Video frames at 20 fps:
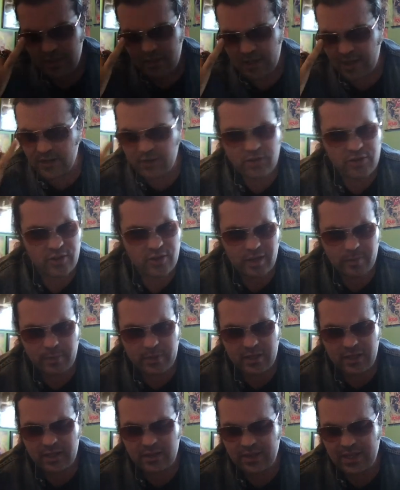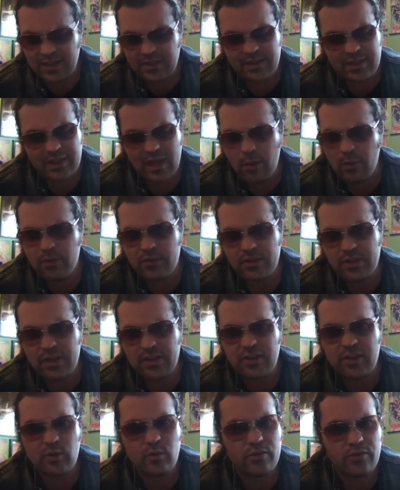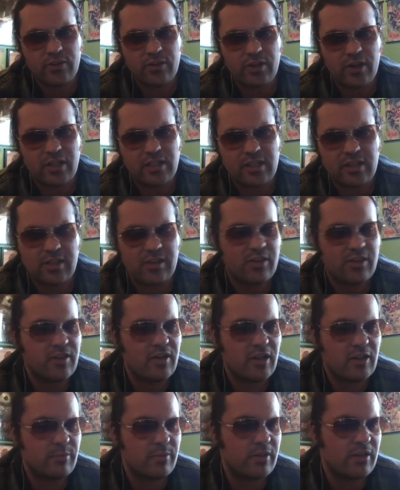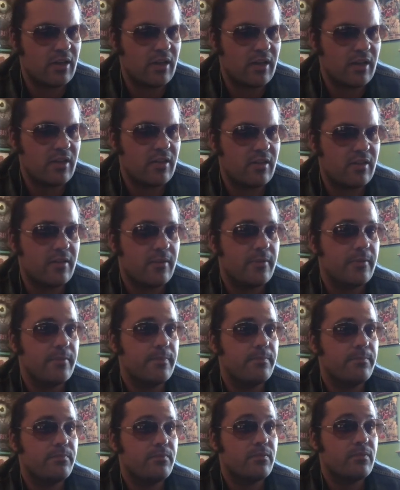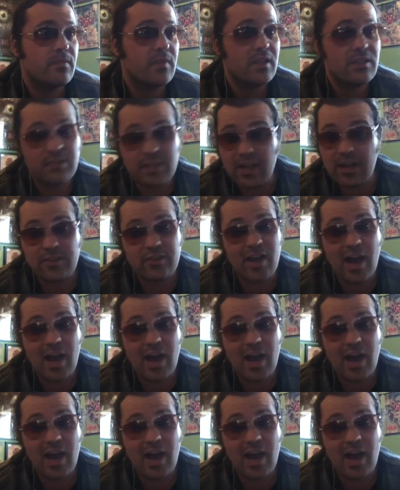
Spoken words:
And it sucked. That sequel sucked, and it sucked because Dennis